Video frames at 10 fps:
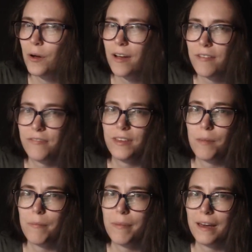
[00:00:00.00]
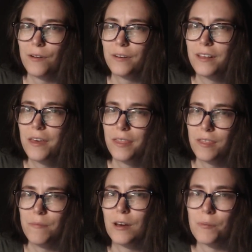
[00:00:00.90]
I don't know how I feel about
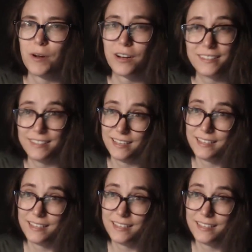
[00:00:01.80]
the milk bar